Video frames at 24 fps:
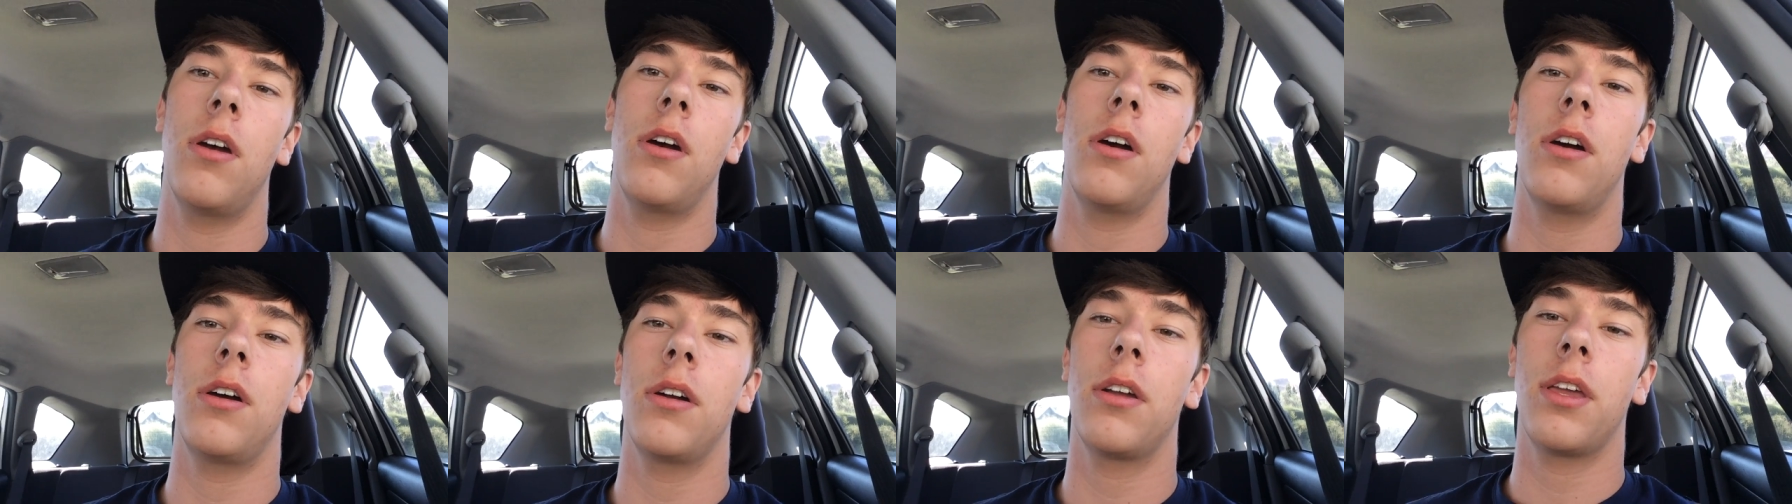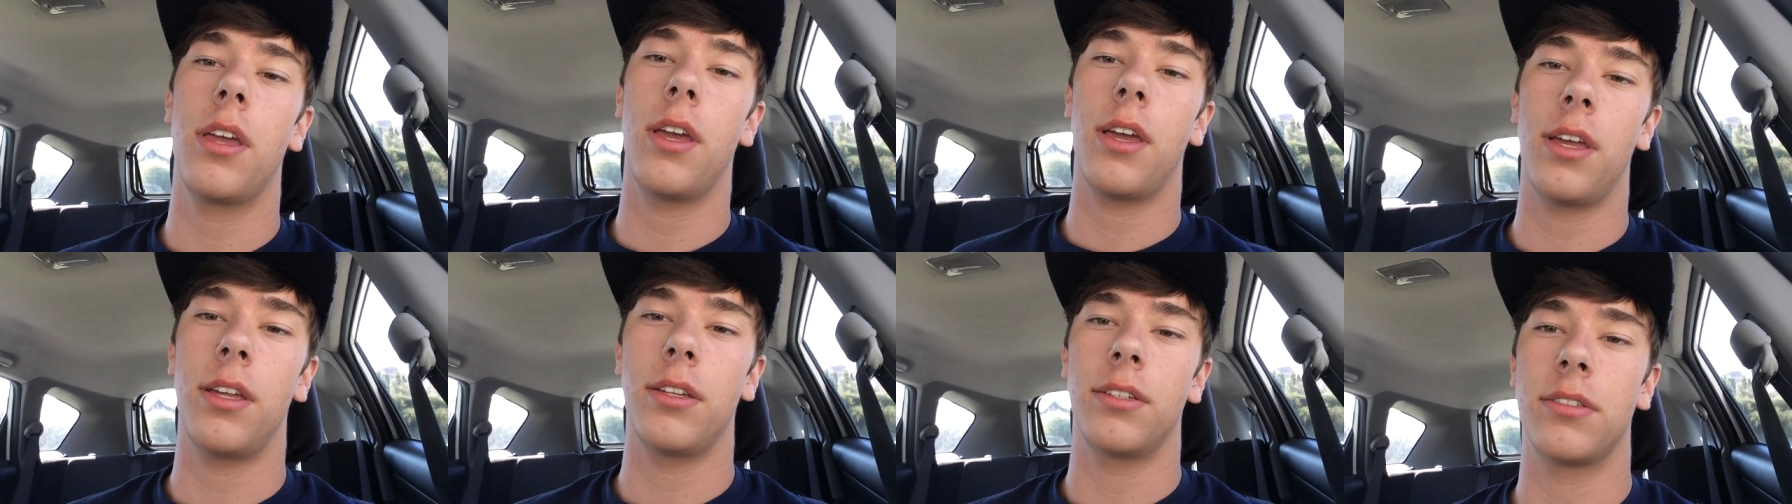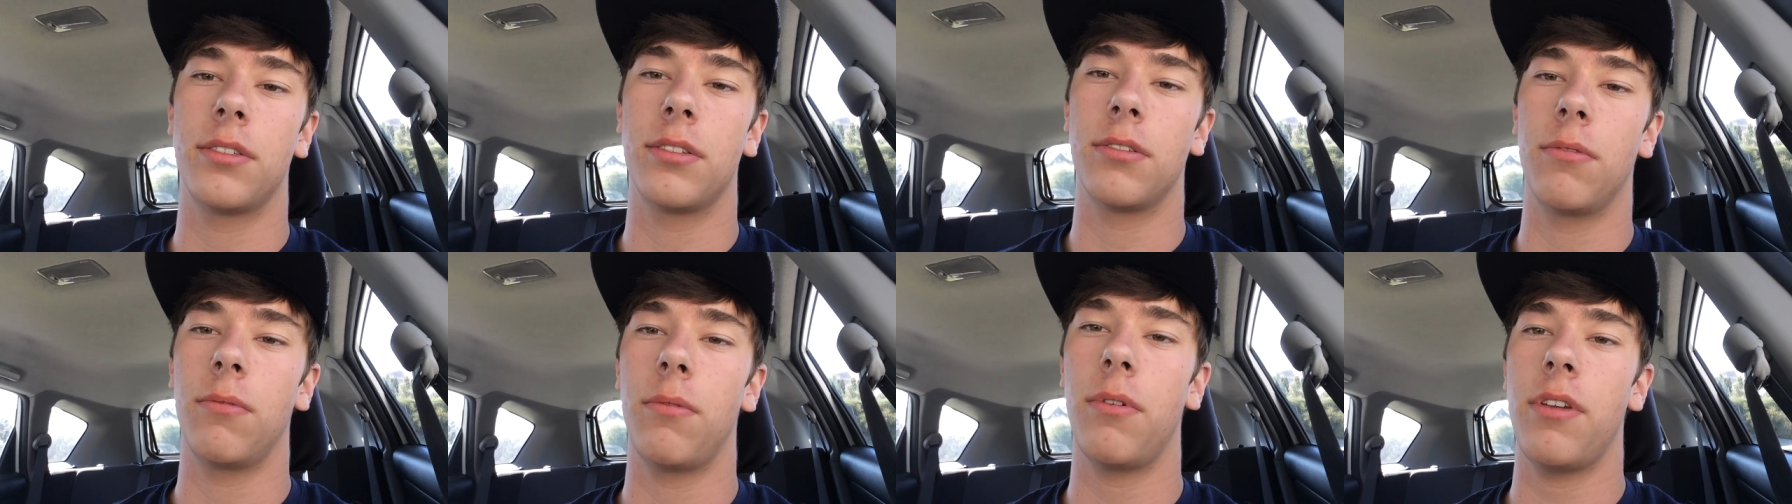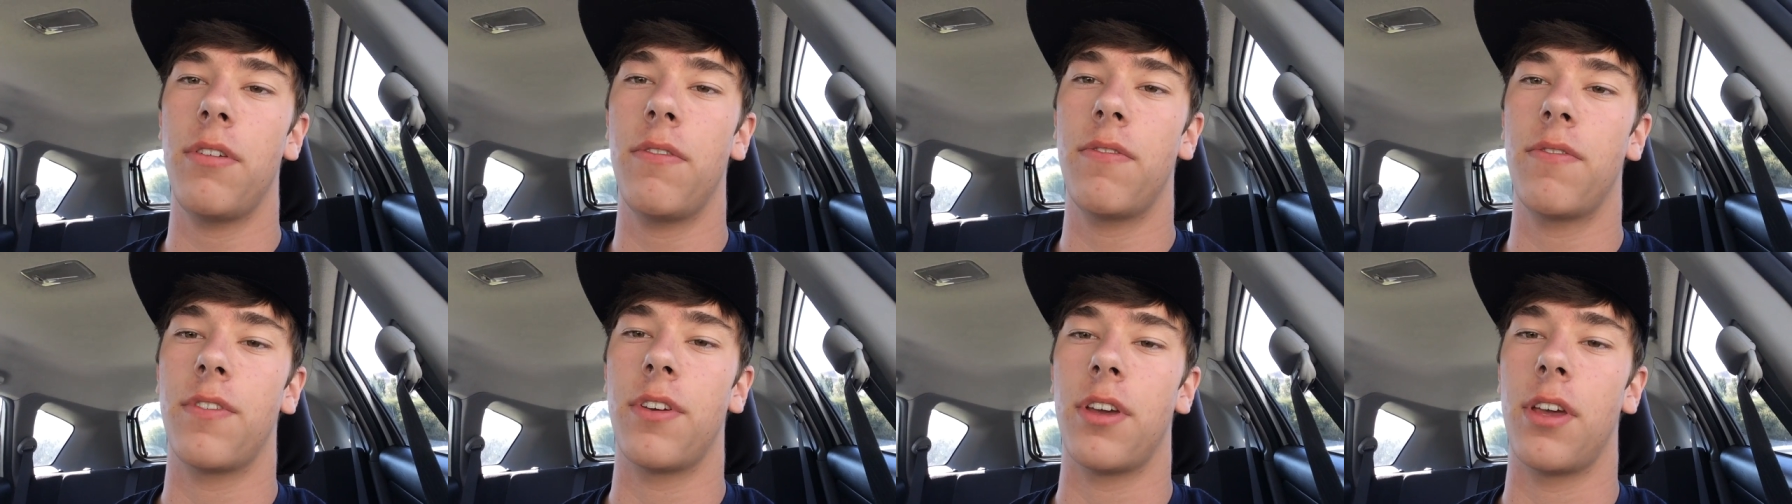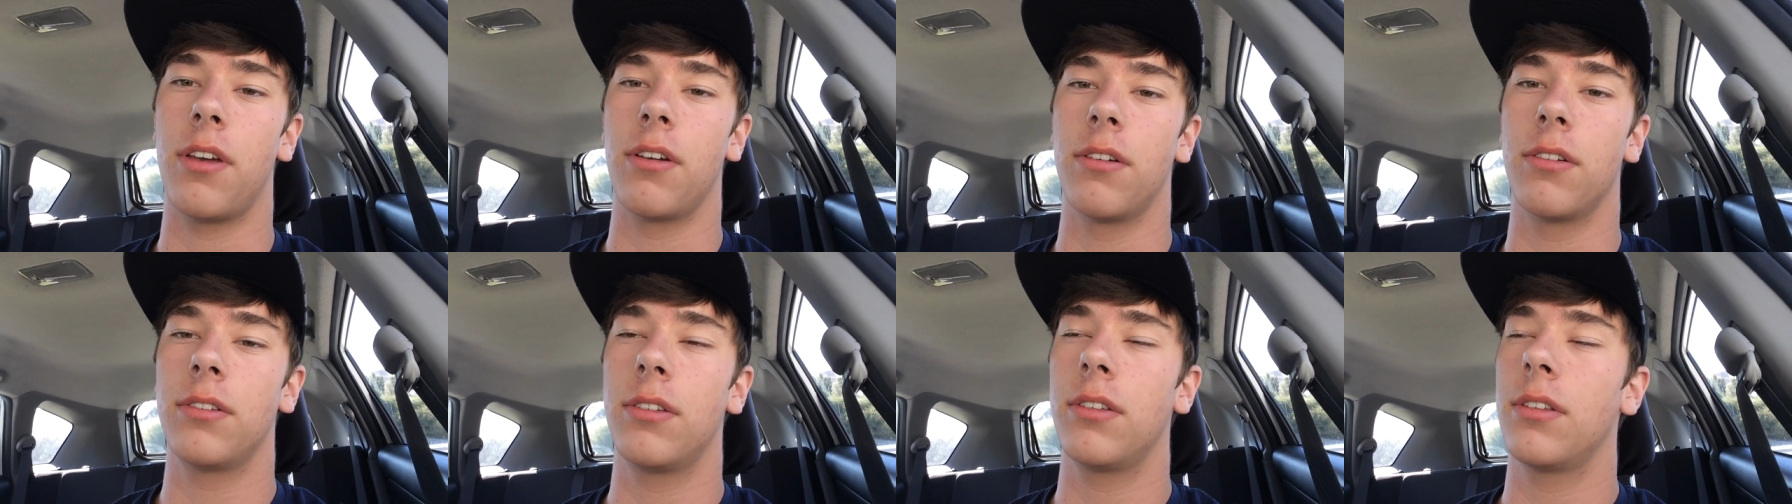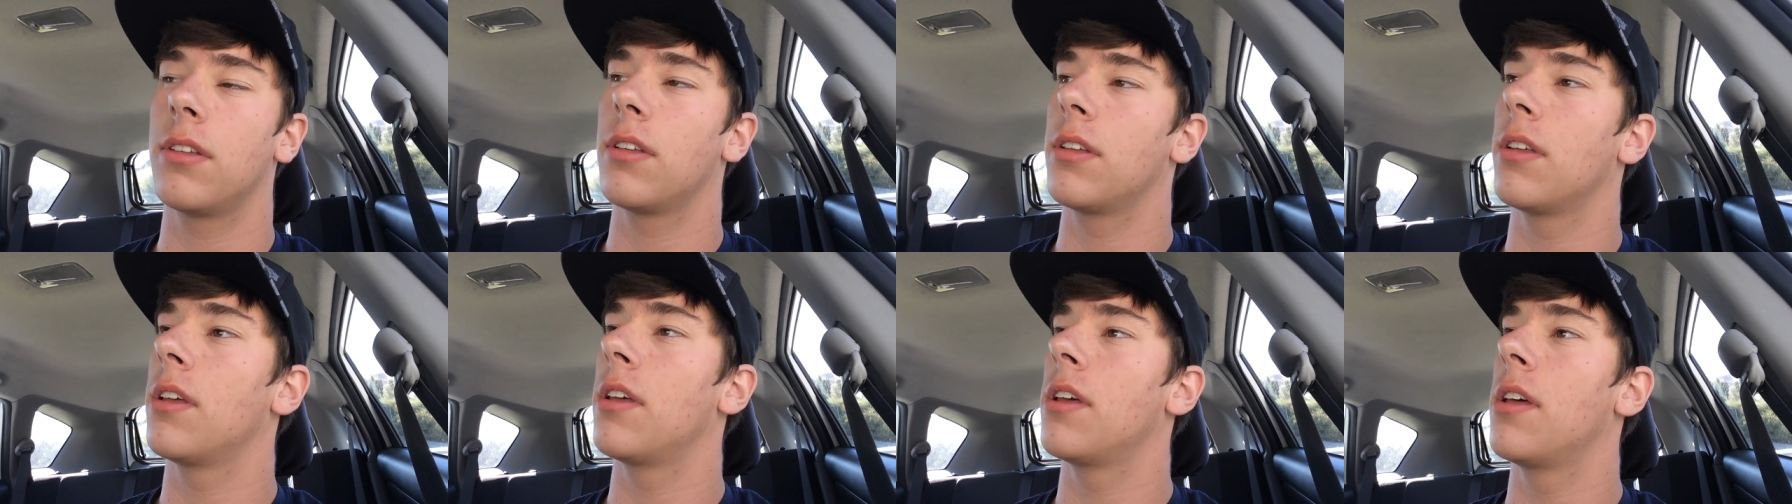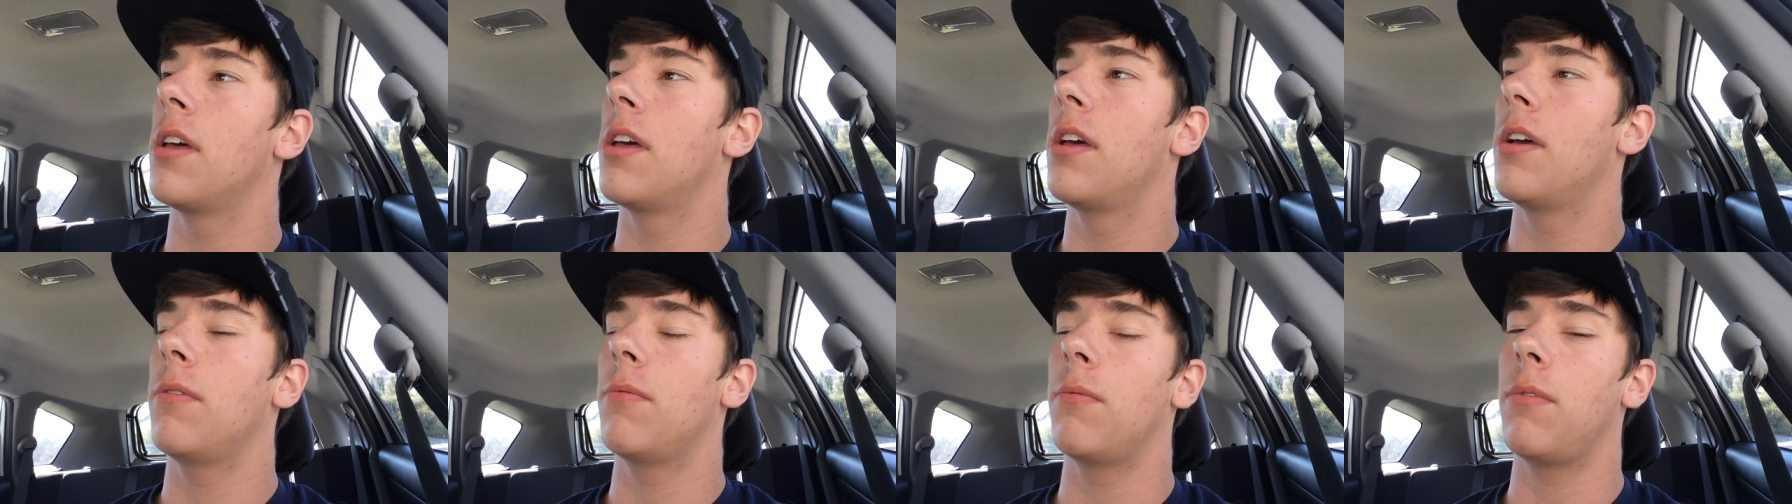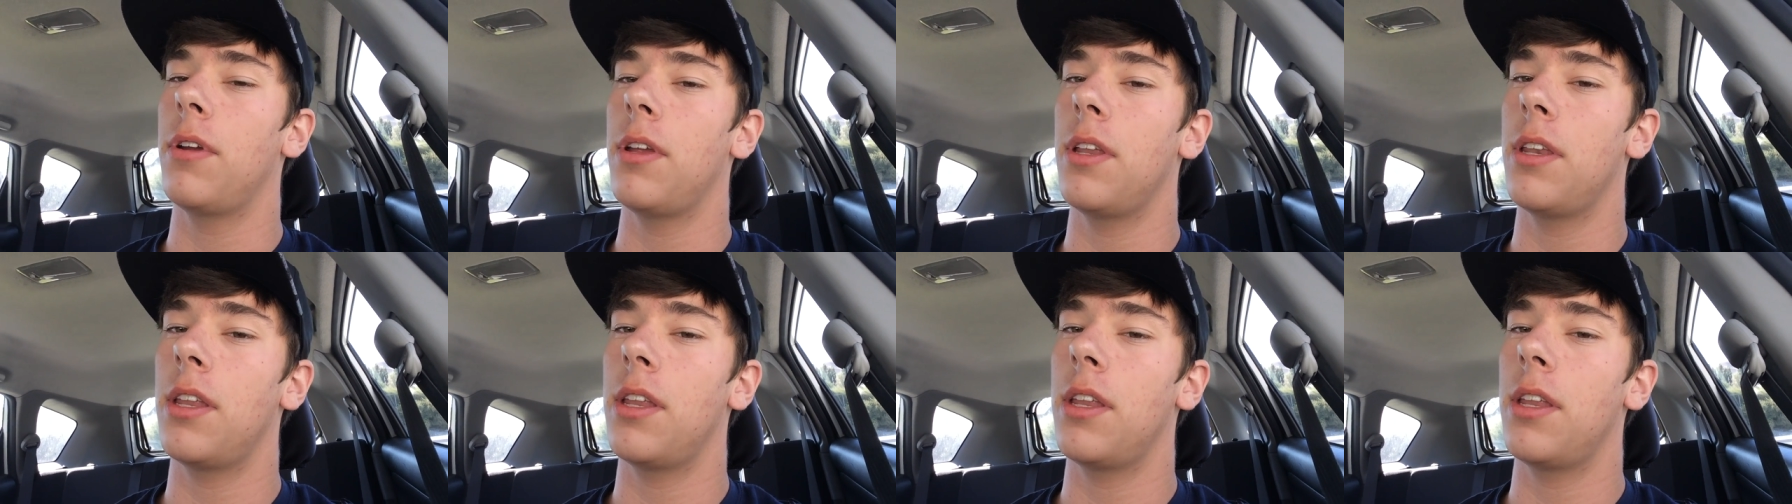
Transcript: Okay, so we failed. We